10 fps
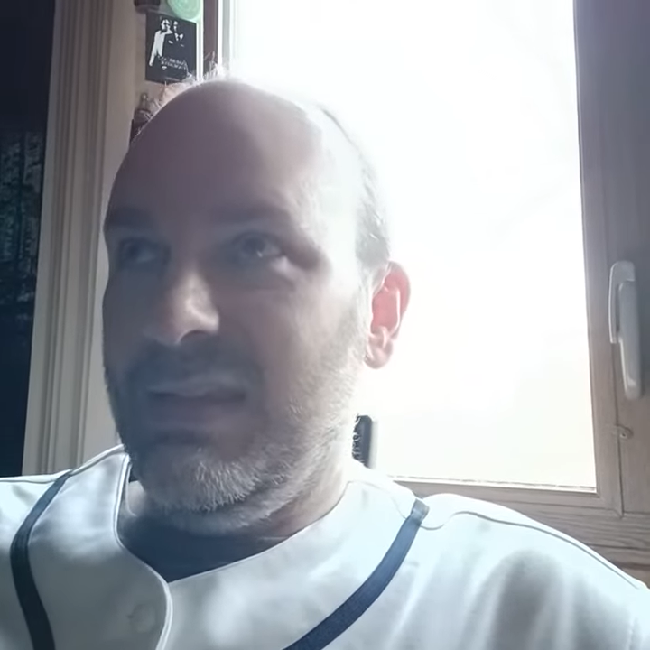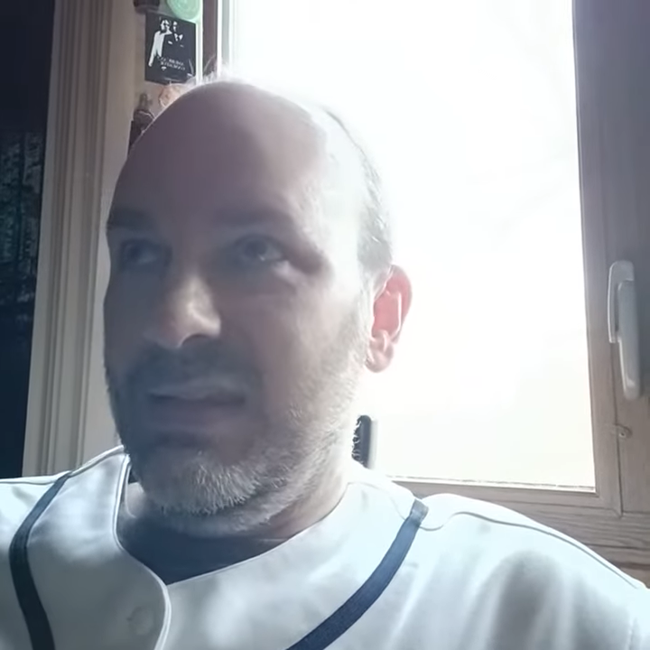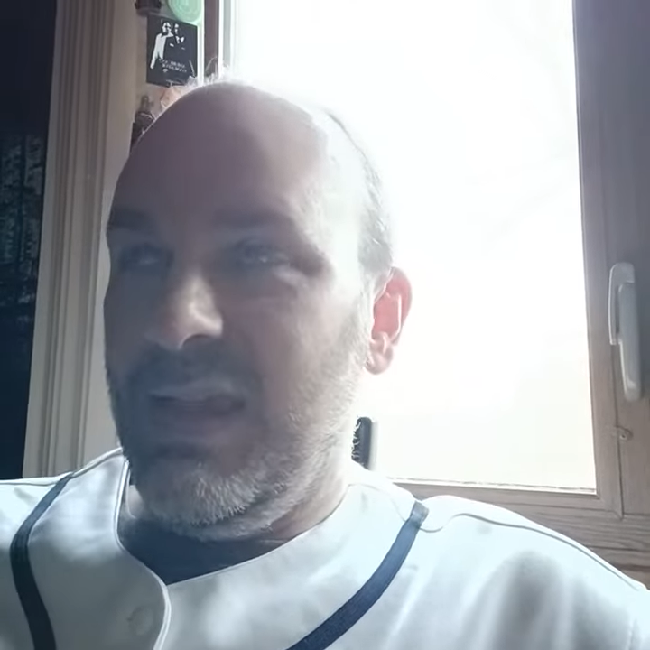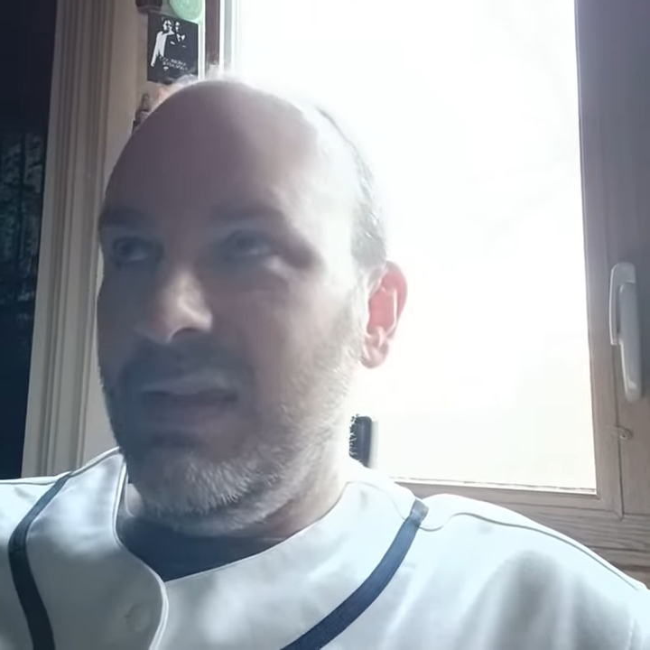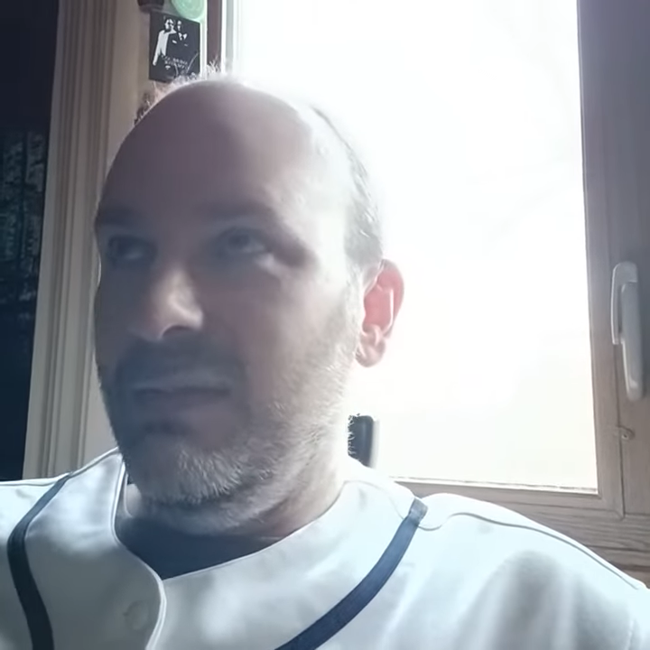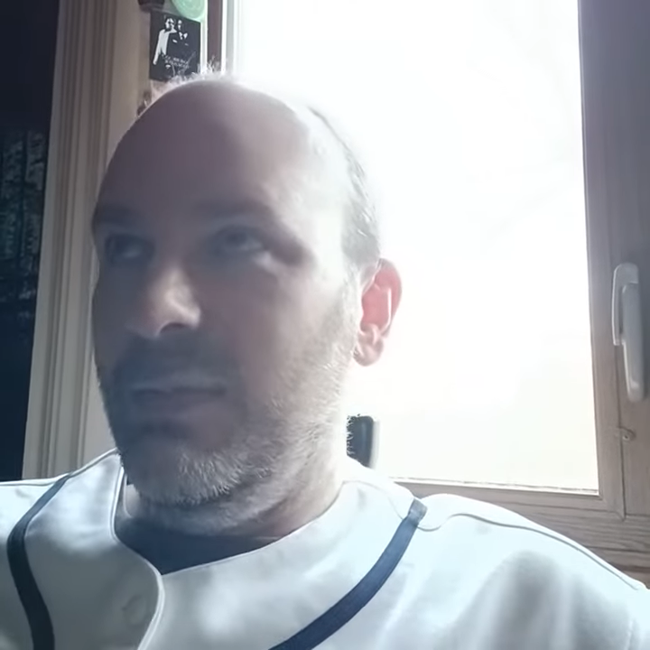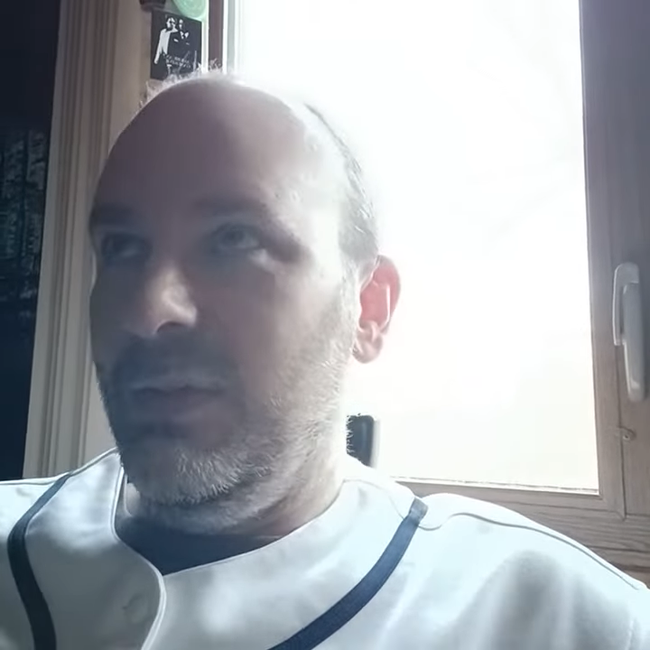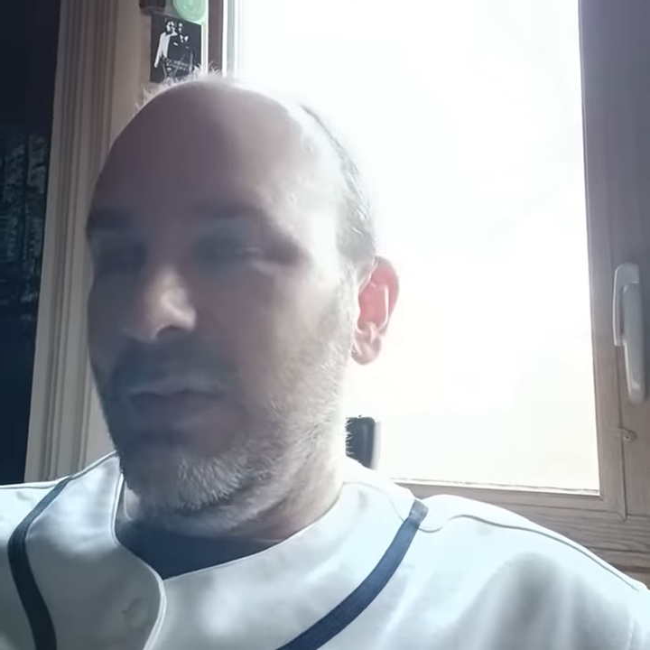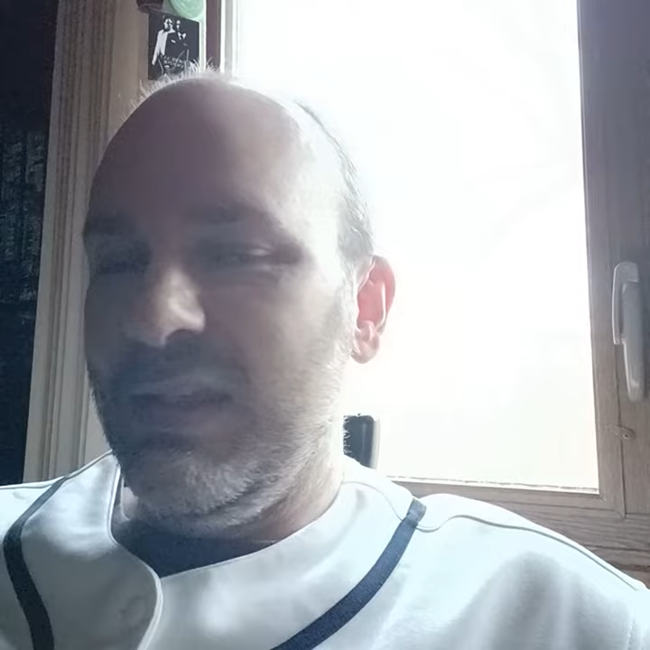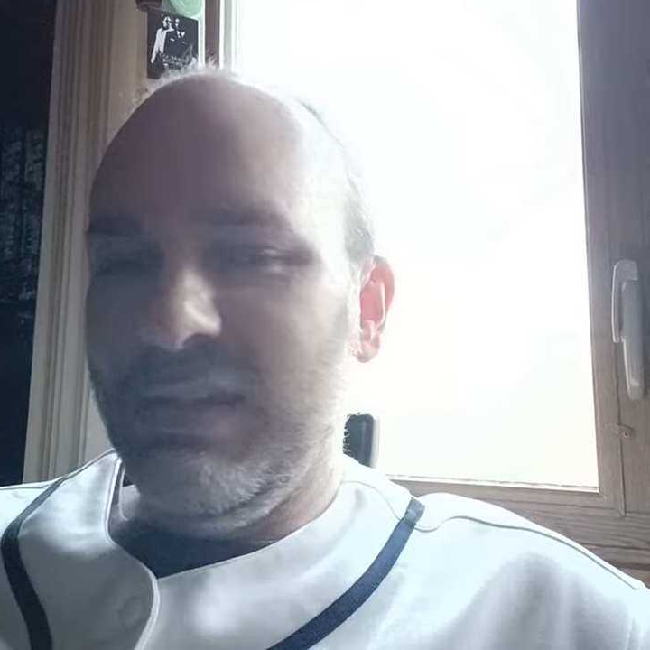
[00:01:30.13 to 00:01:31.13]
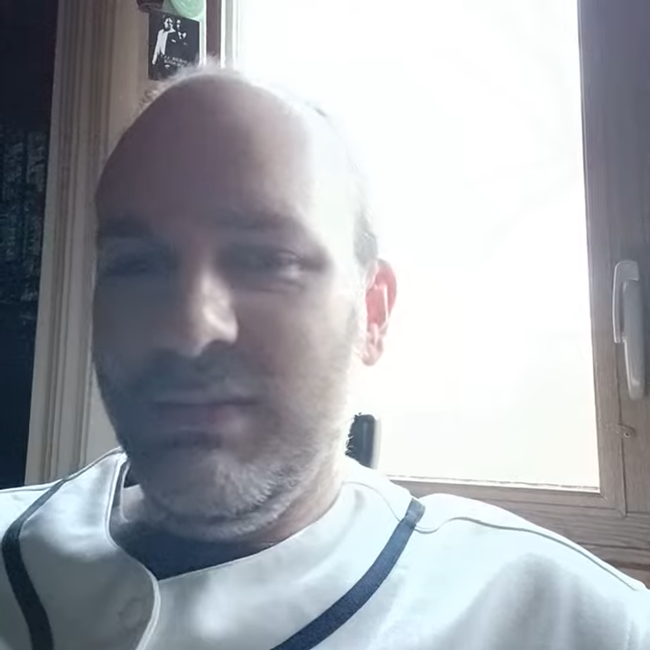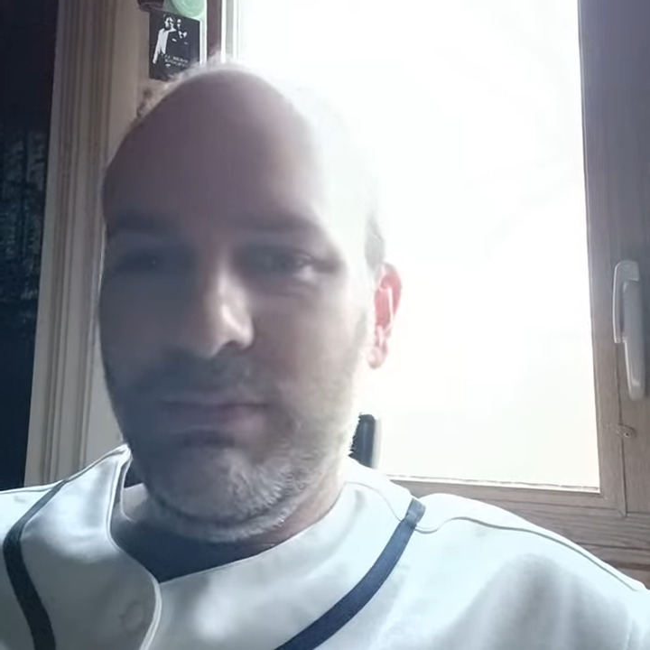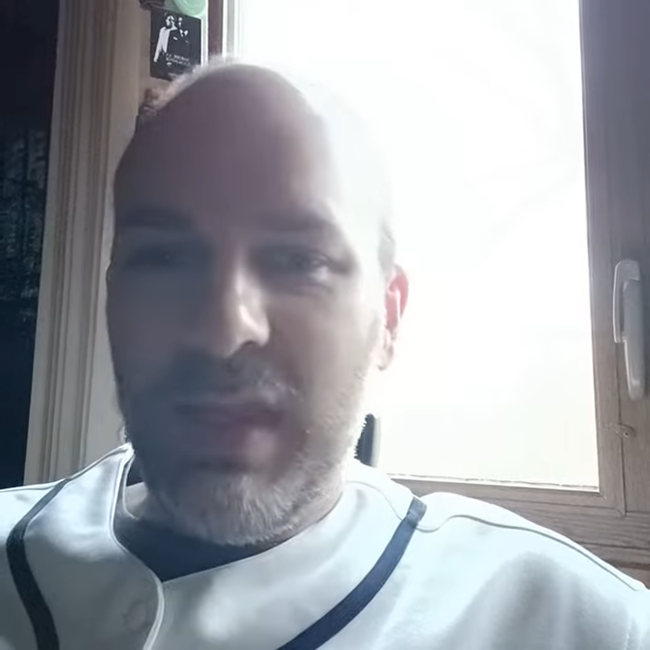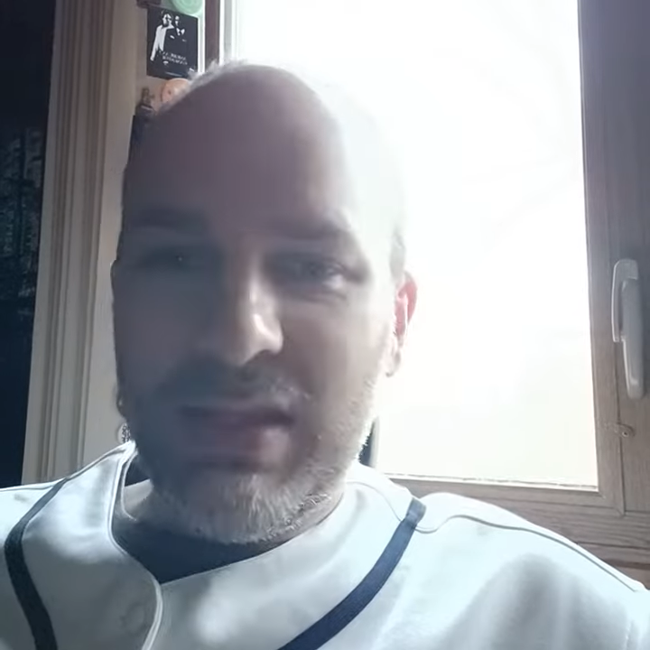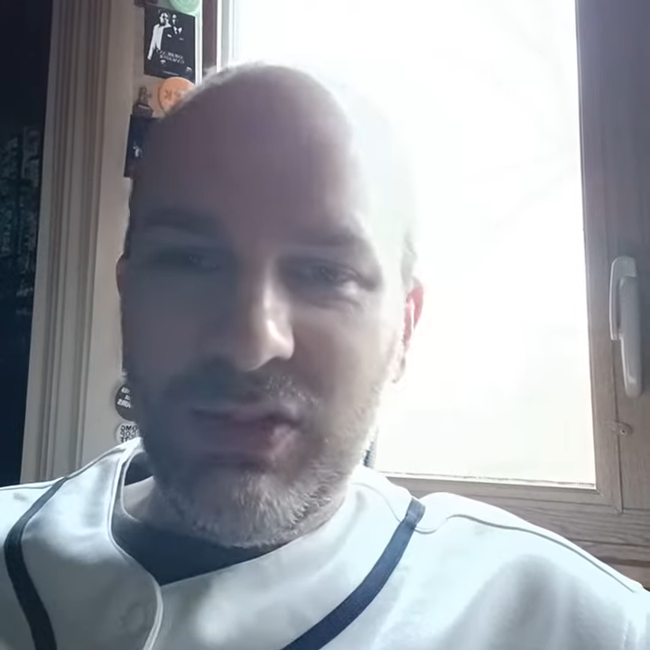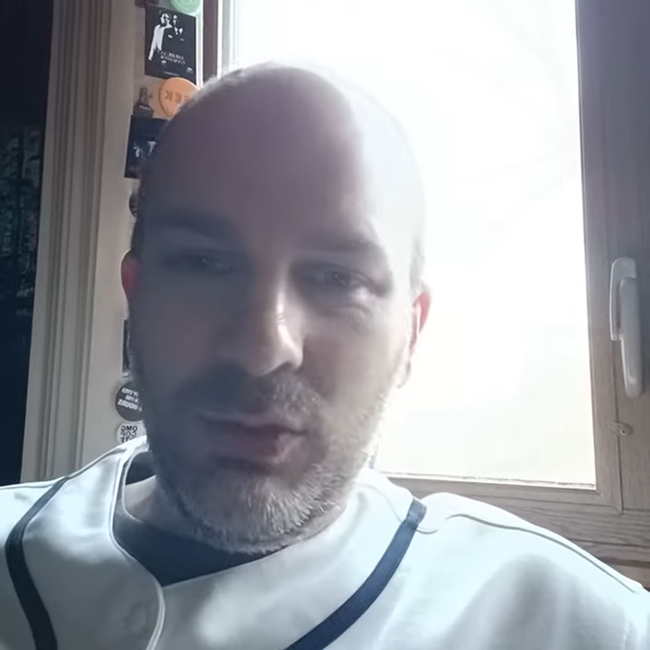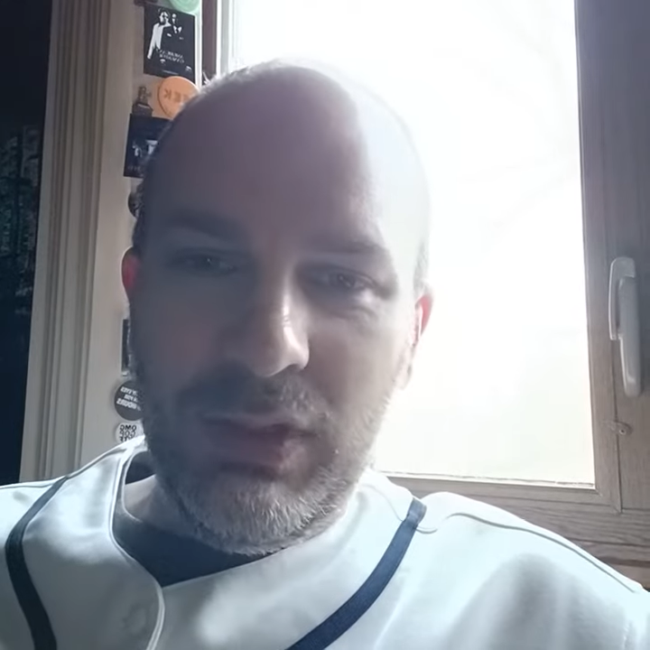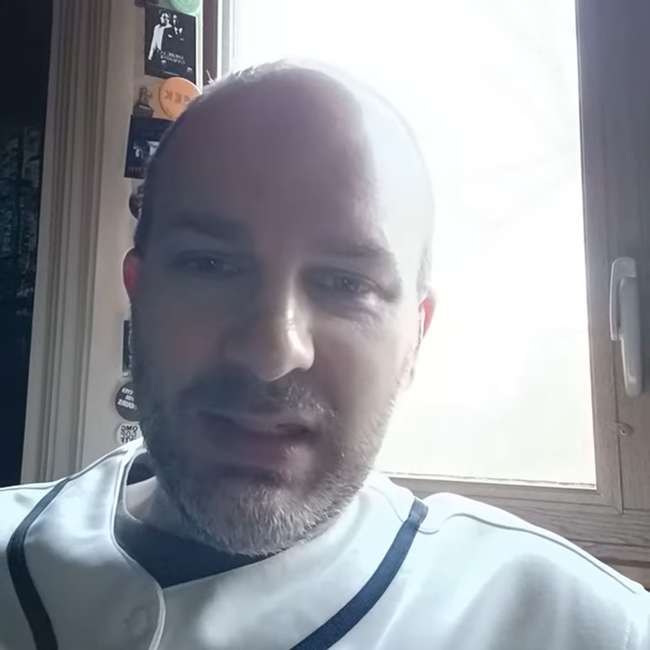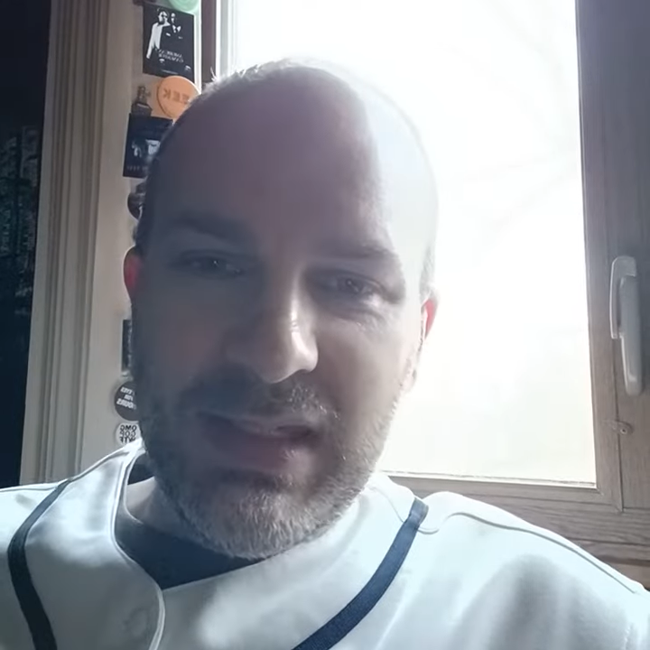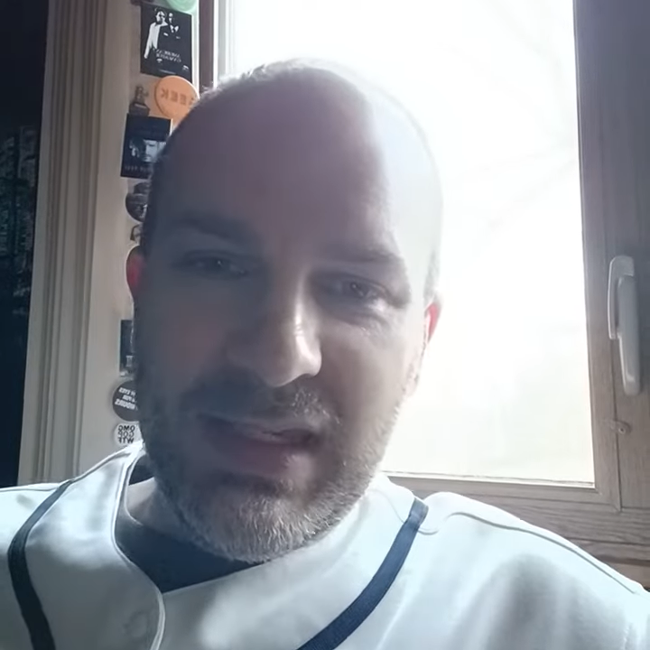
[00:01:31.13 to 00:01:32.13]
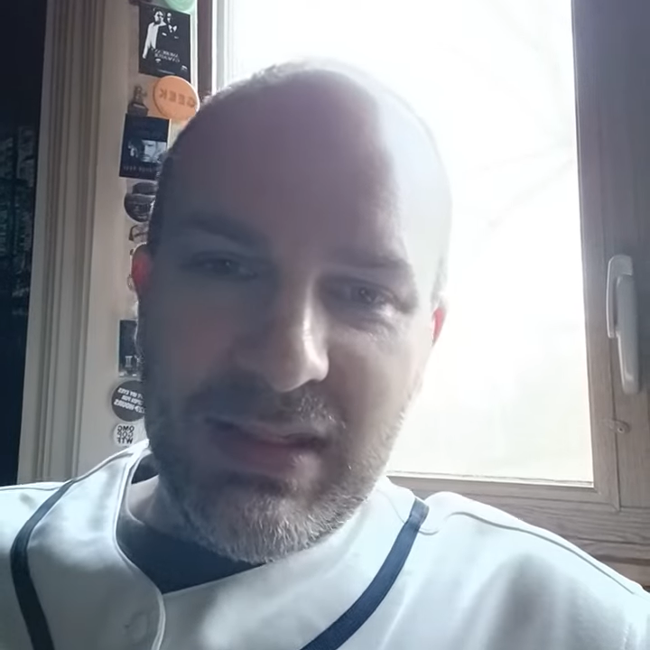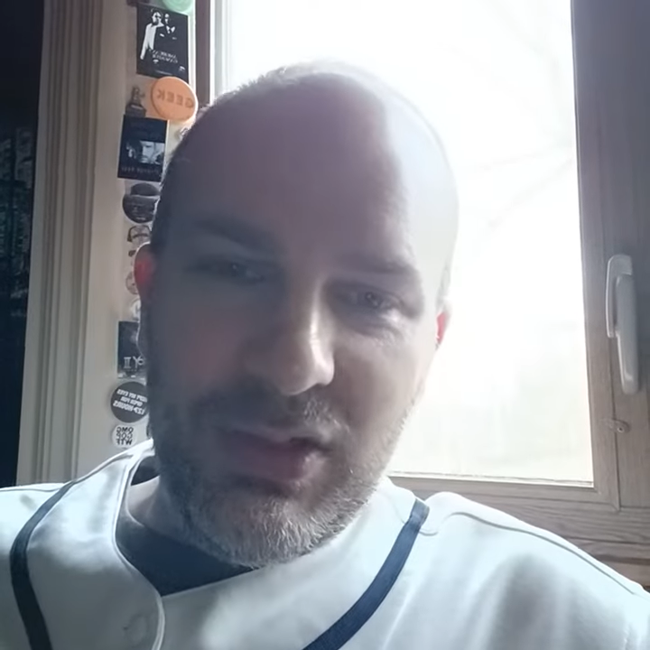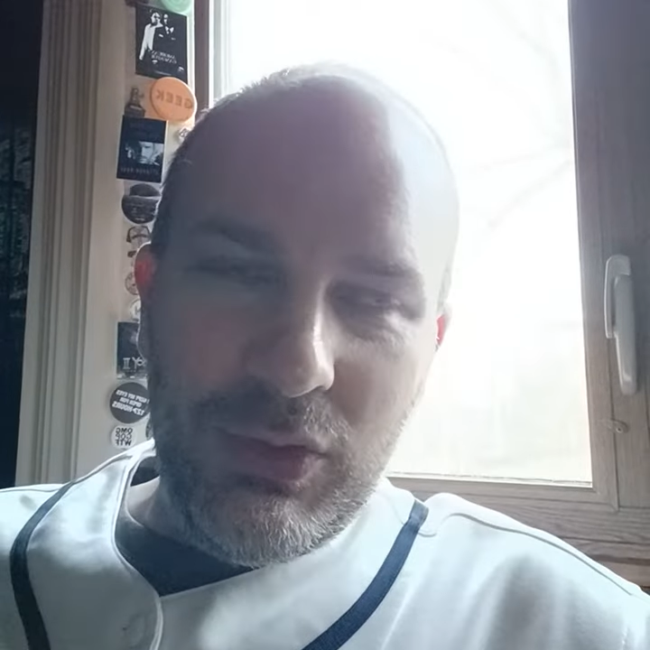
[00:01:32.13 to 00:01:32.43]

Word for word: that's kind of you know that's that's early season.